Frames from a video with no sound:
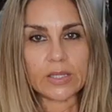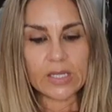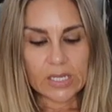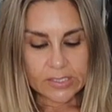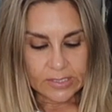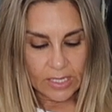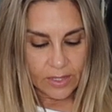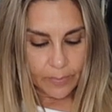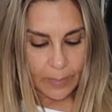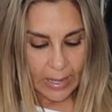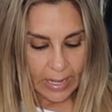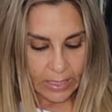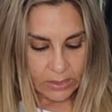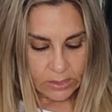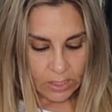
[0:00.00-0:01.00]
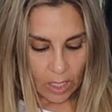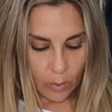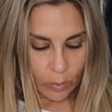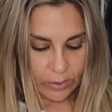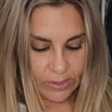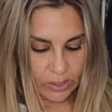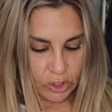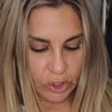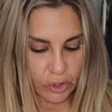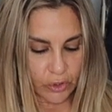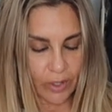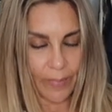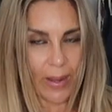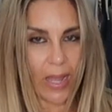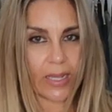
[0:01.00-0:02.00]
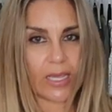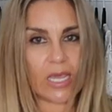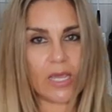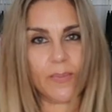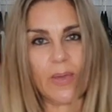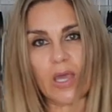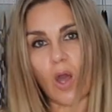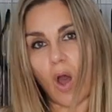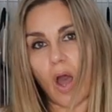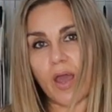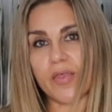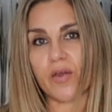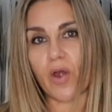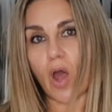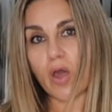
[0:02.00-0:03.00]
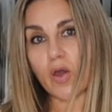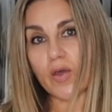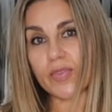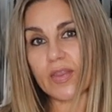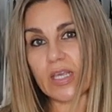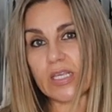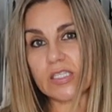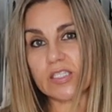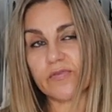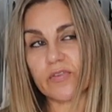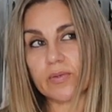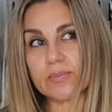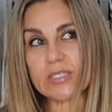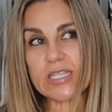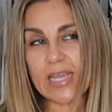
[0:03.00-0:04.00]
And these are the pants I wasn't sure about keeping either. I got these from